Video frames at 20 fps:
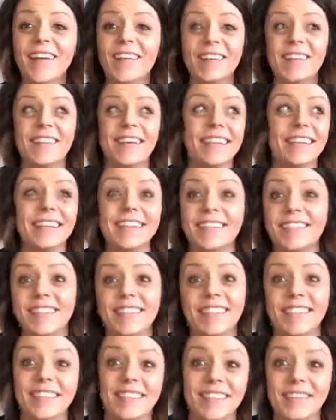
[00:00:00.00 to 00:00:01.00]
What is
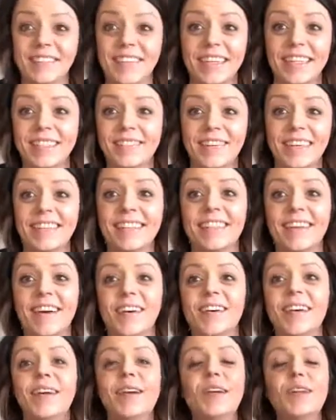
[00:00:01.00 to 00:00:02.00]
strategic placement? So